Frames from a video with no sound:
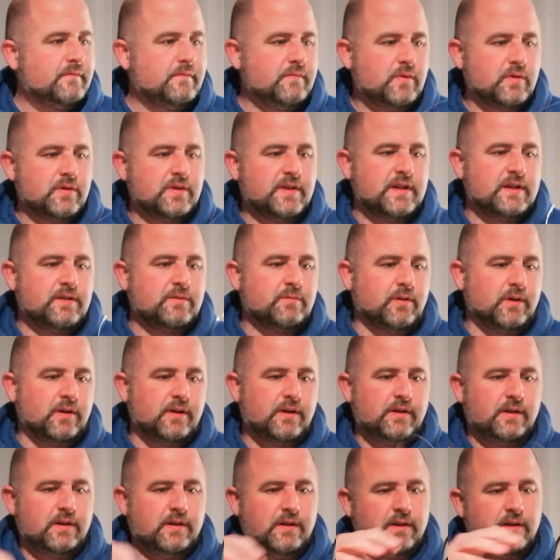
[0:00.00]
What's this
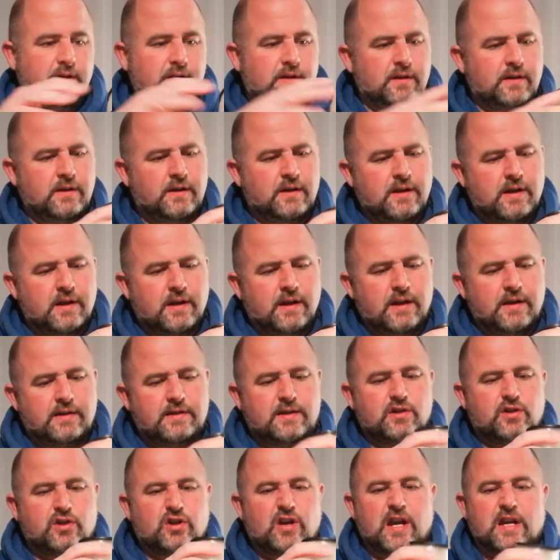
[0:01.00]
one? This
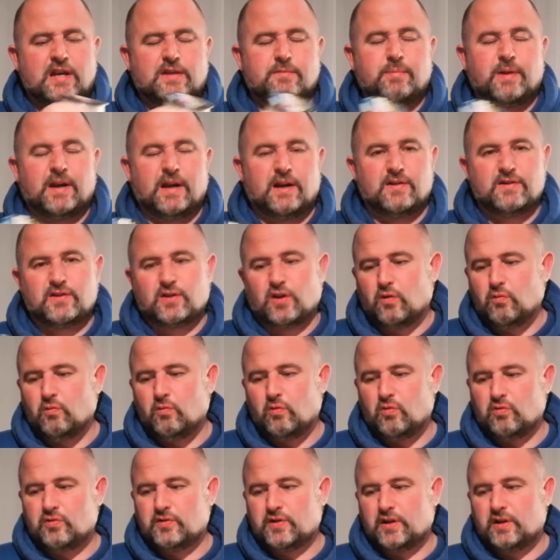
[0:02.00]
is Shakespeare
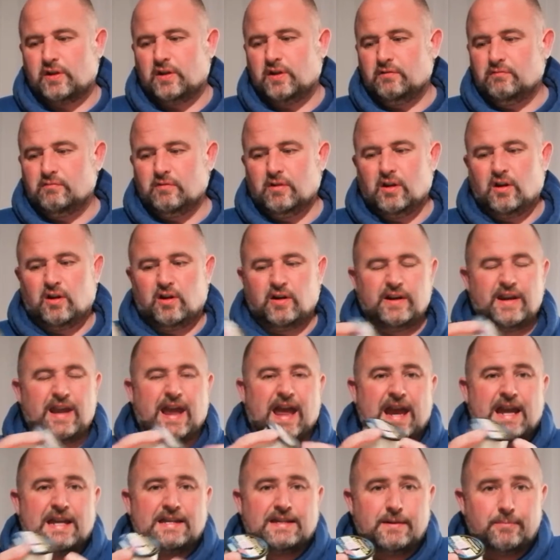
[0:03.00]
saltwater line,
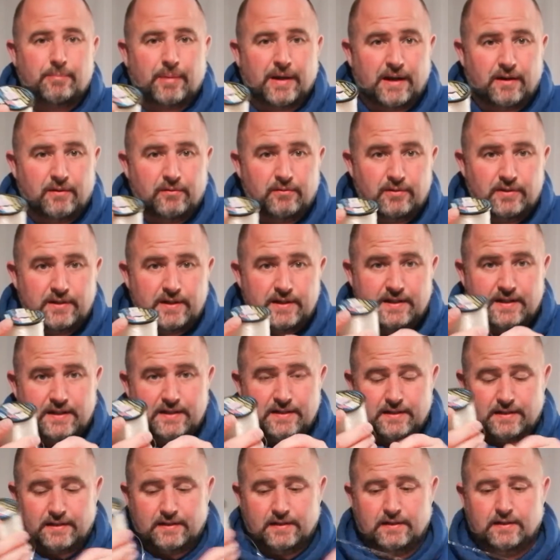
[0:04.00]
£80 this
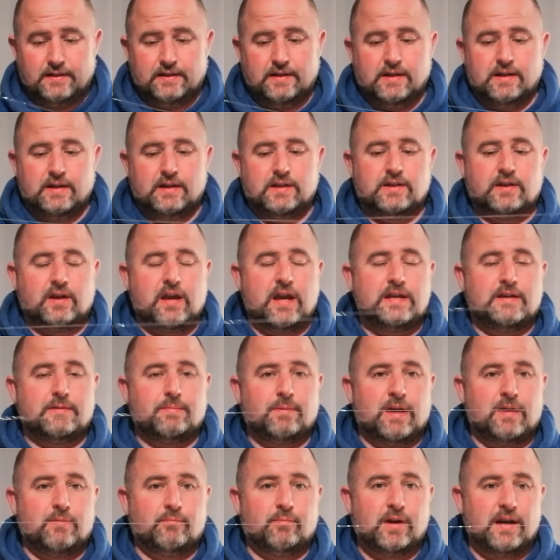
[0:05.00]
is. So
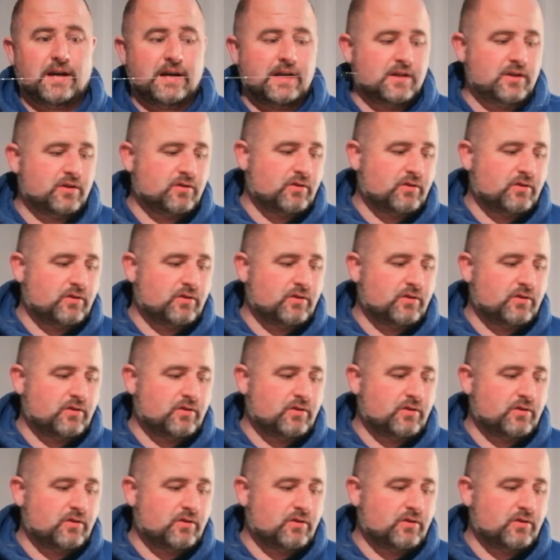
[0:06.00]
£80 braking